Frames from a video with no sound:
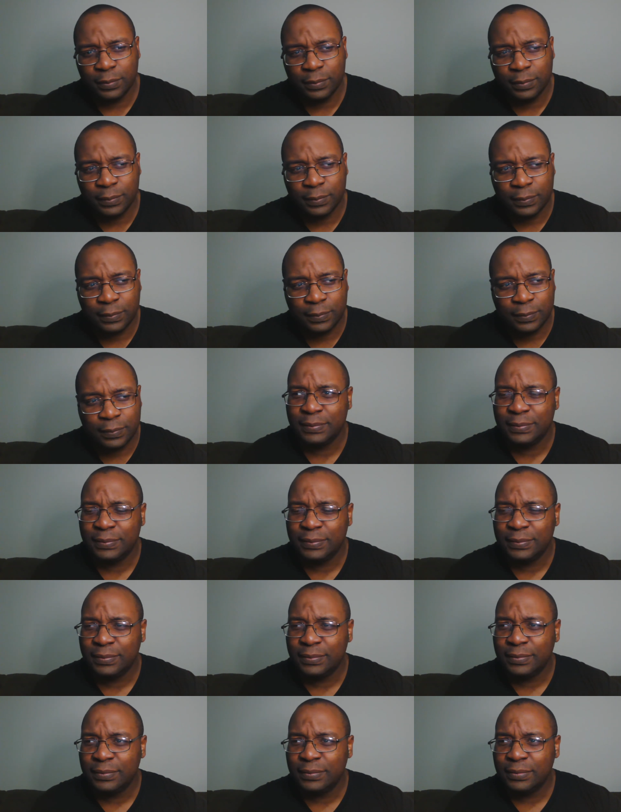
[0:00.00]

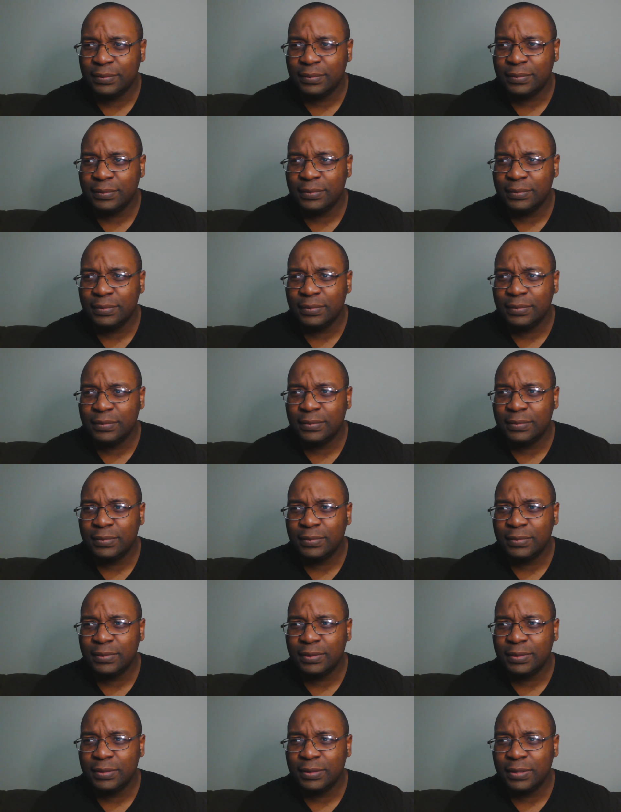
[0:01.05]

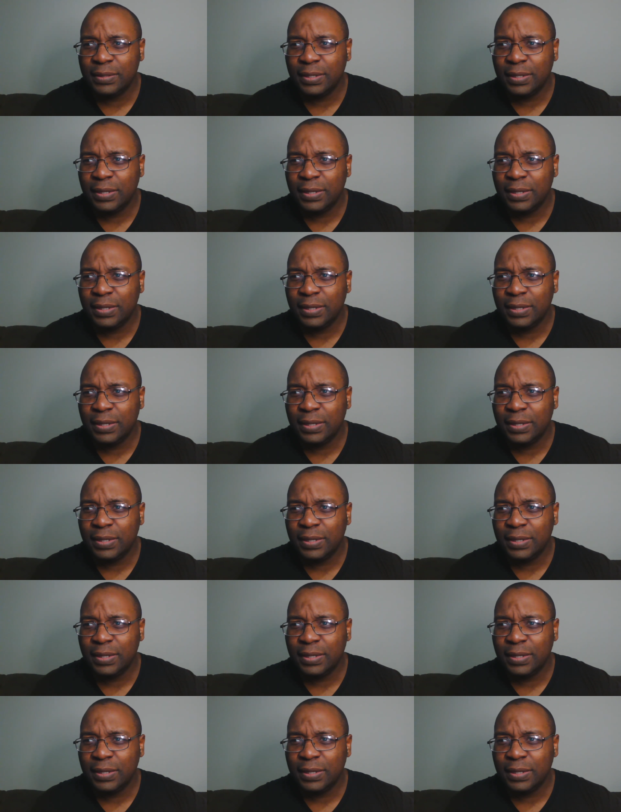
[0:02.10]
Nothing is said.